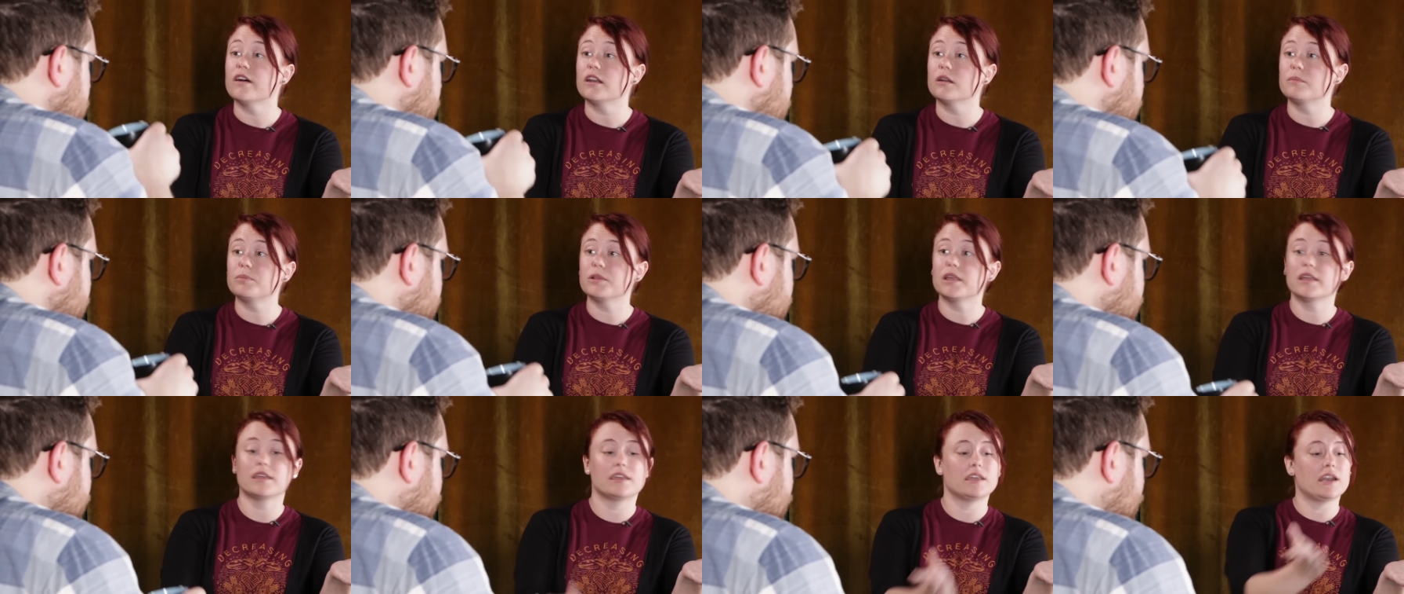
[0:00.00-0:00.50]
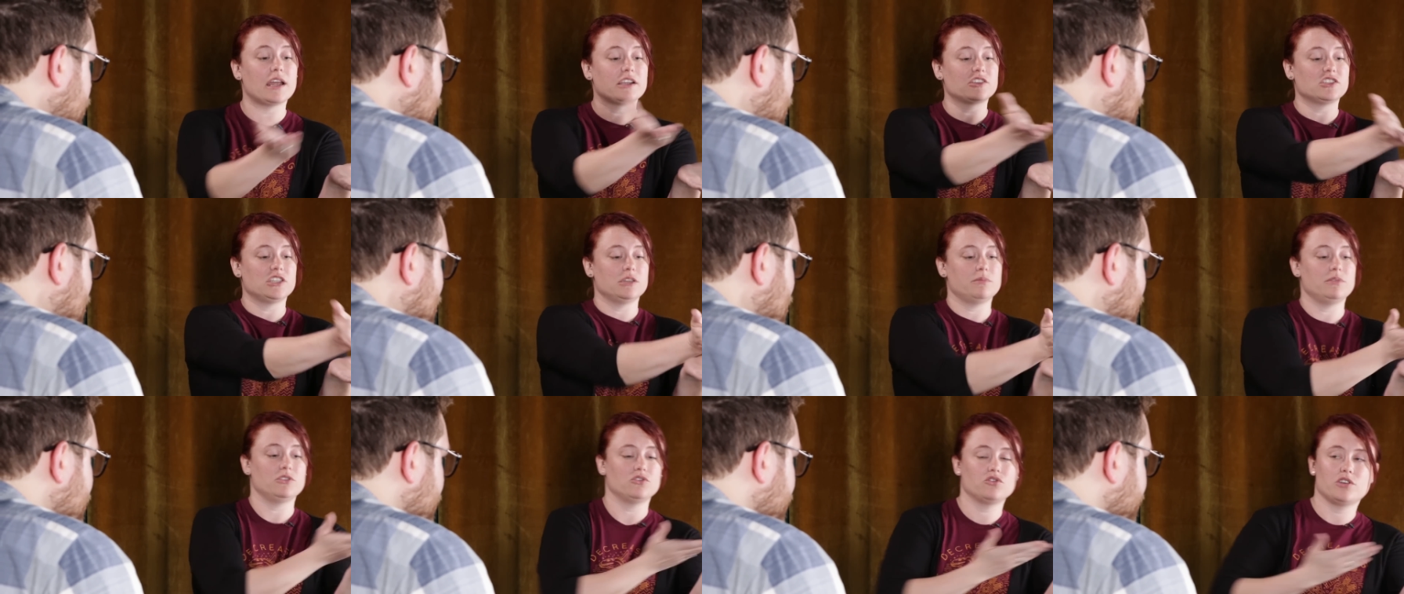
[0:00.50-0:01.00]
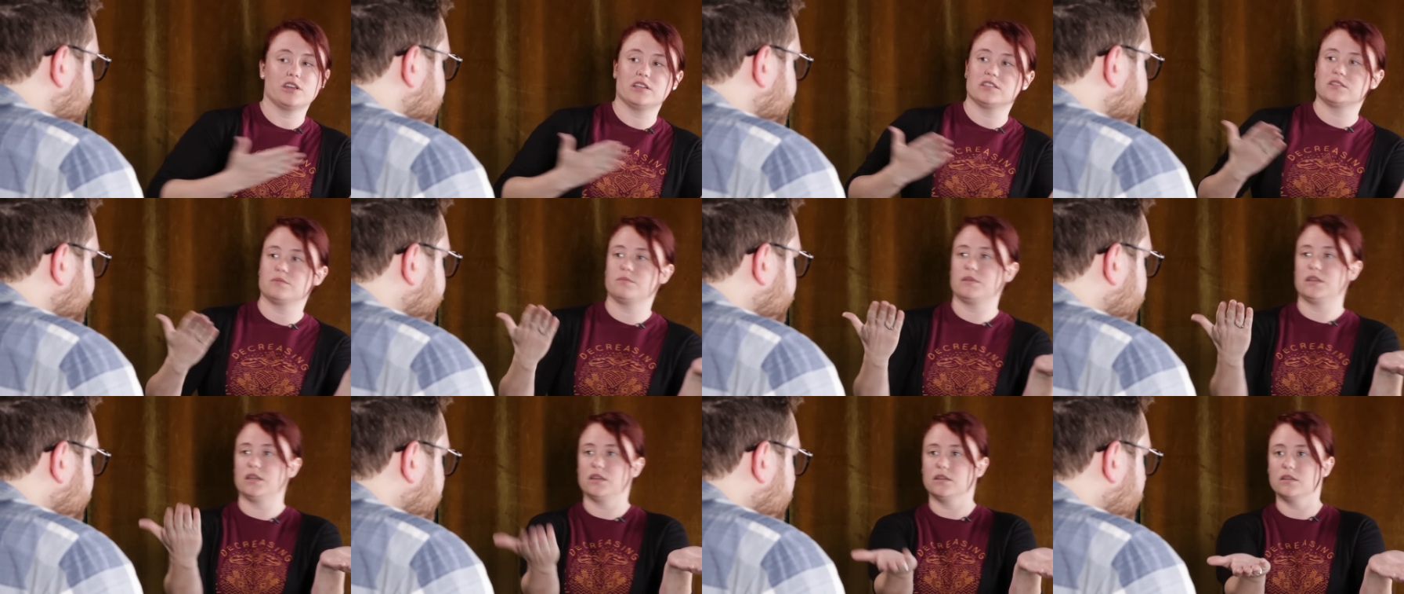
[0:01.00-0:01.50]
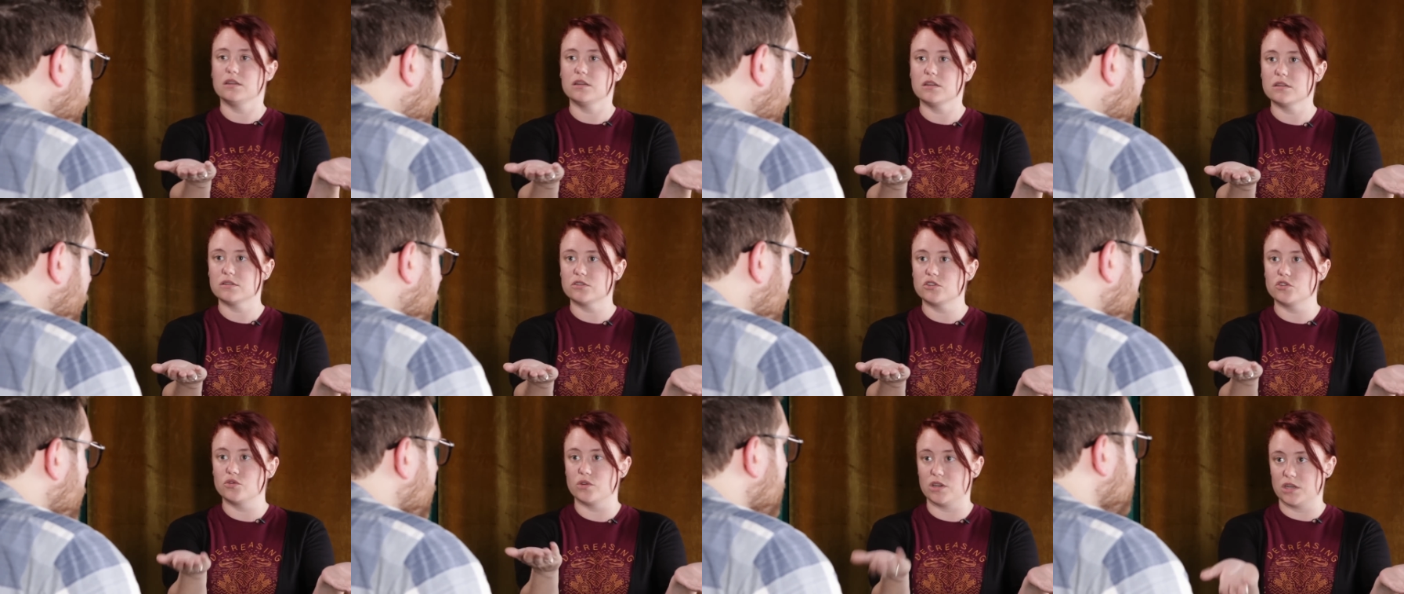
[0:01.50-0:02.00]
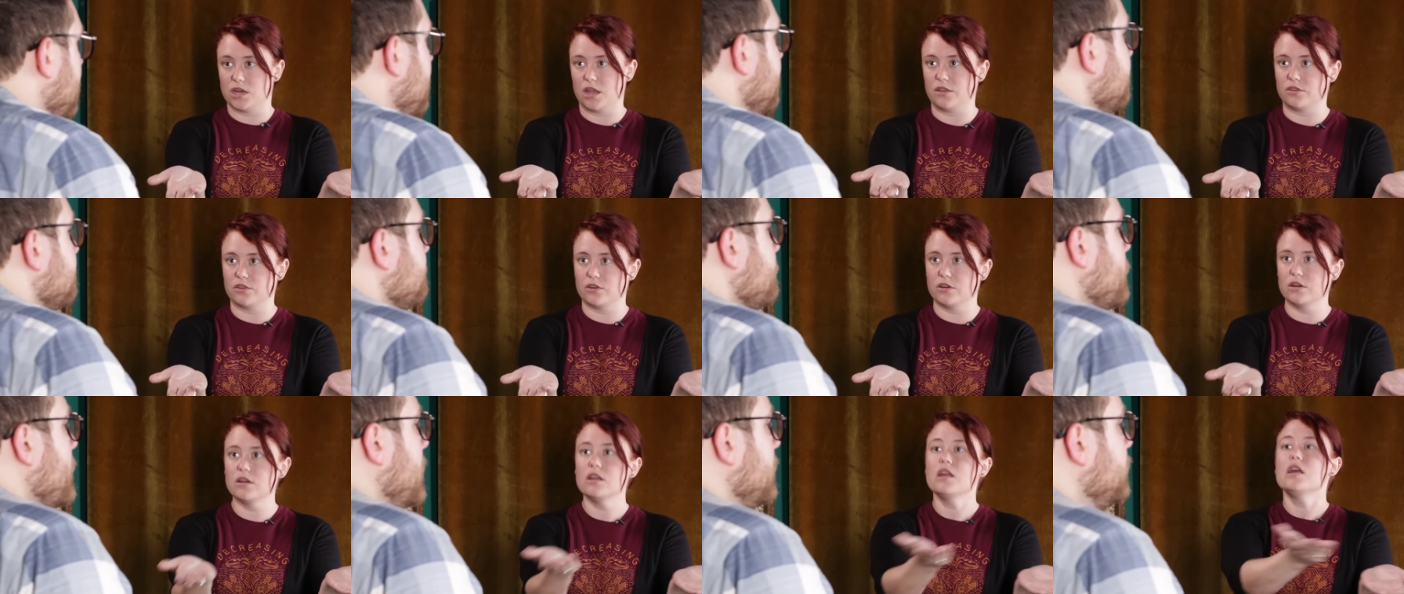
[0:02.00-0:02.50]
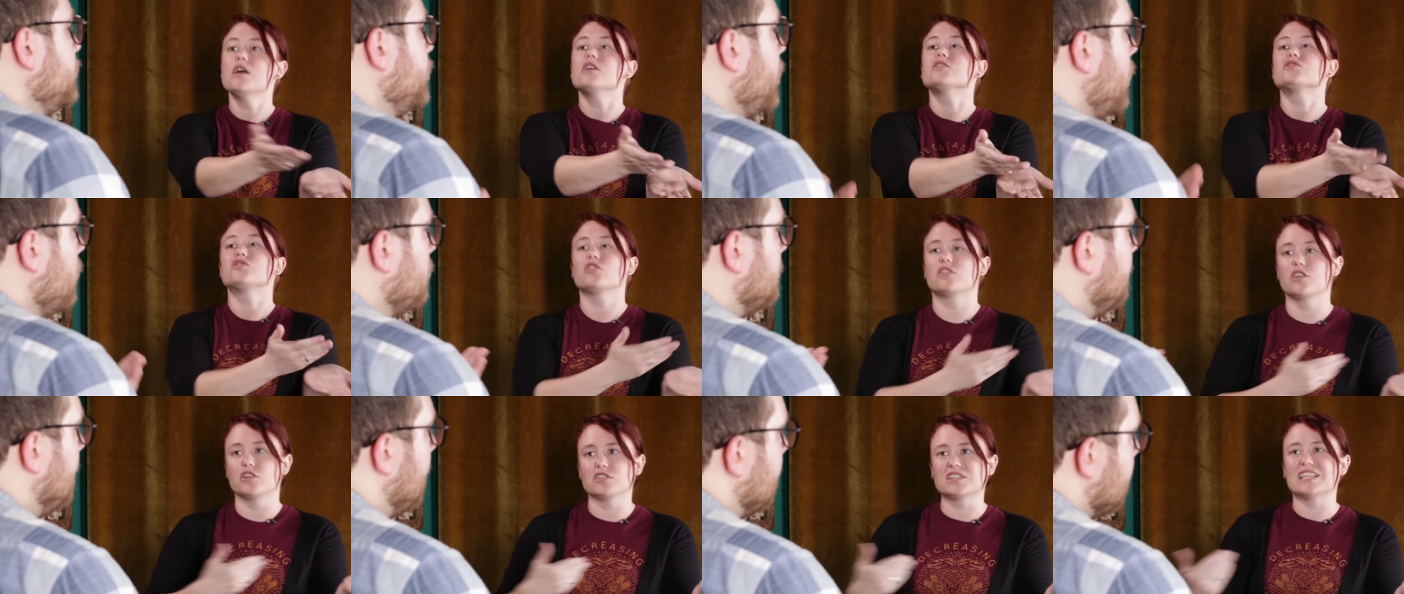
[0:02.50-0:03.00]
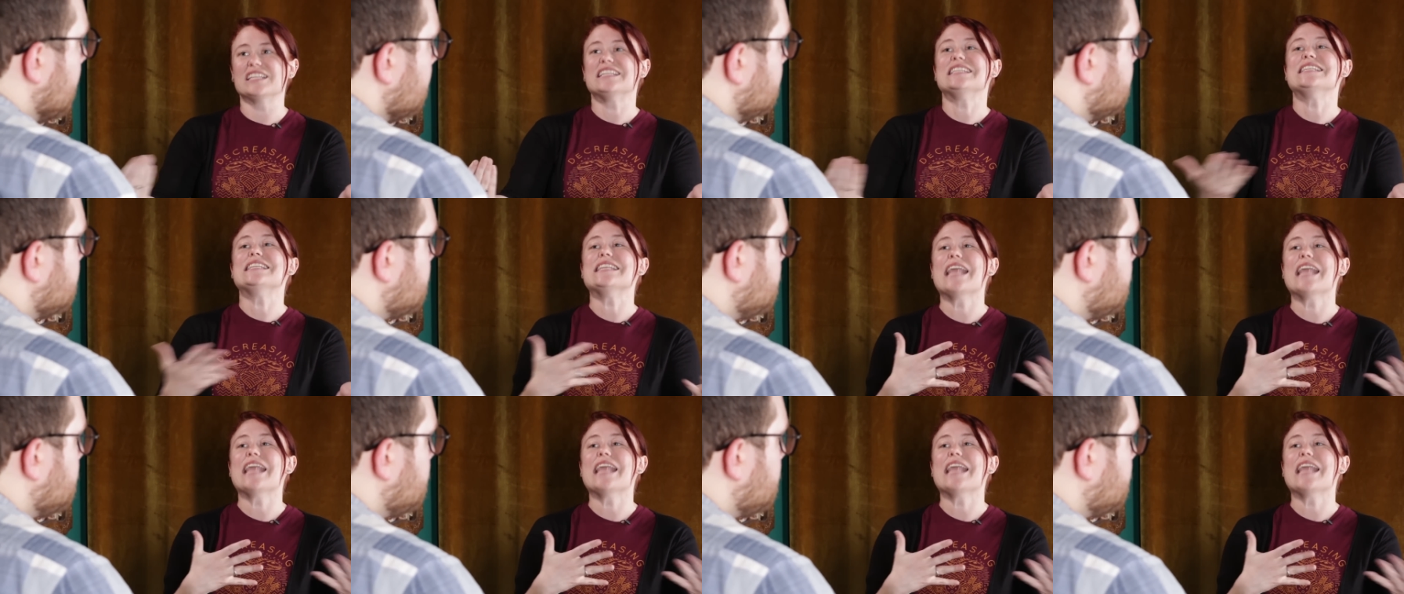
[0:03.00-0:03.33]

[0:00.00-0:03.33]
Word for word: on a plant can actually be transmitted to another. Totally. So there's a